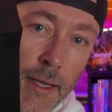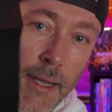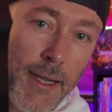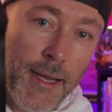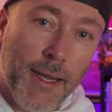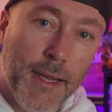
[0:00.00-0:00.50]

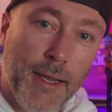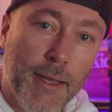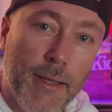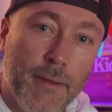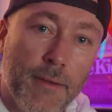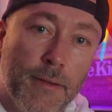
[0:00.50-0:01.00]

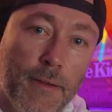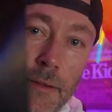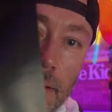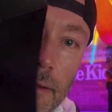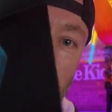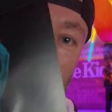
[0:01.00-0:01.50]
and
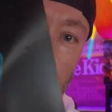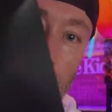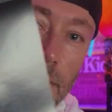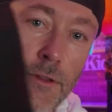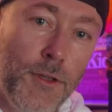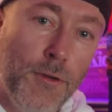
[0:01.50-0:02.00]

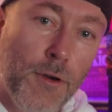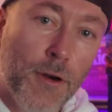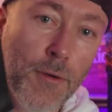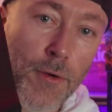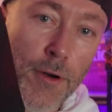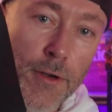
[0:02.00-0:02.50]
the new
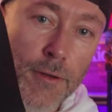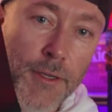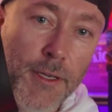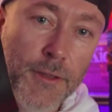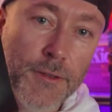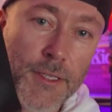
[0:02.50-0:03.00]
artwork on
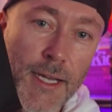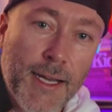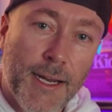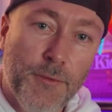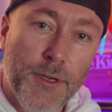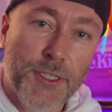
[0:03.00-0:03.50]
the other
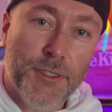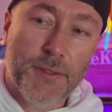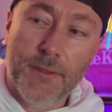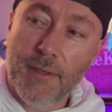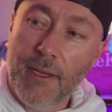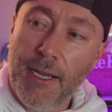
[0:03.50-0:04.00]
side. I wish,
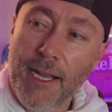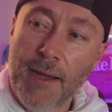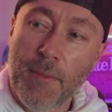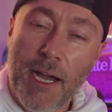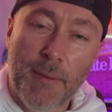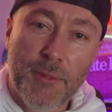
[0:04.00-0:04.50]
like,
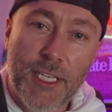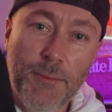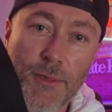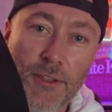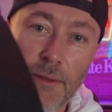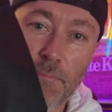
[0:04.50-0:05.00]
I'm
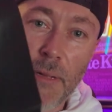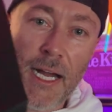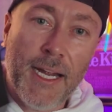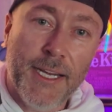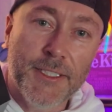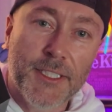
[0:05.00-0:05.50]
tempted to
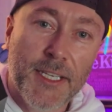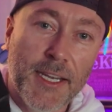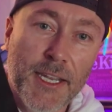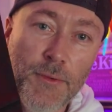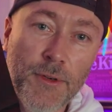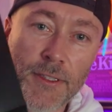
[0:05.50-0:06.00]
buy a
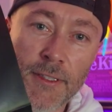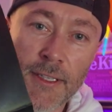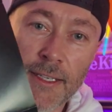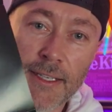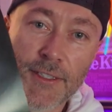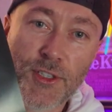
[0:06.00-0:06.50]
second one
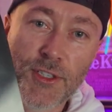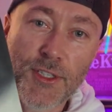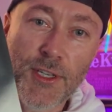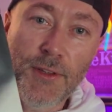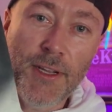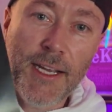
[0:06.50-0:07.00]
just
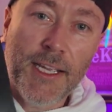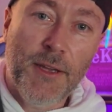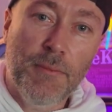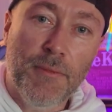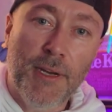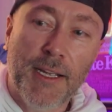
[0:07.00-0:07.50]
so
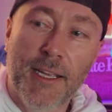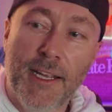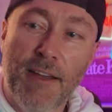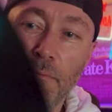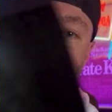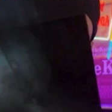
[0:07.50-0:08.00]
that I can
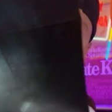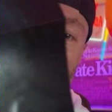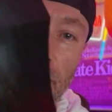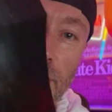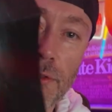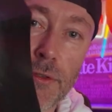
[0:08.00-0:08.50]
have both
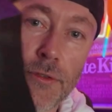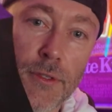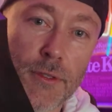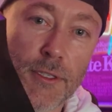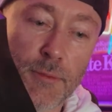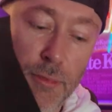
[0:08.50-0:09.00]
posters
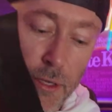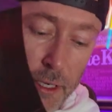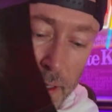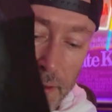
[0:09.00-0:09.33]
displayed.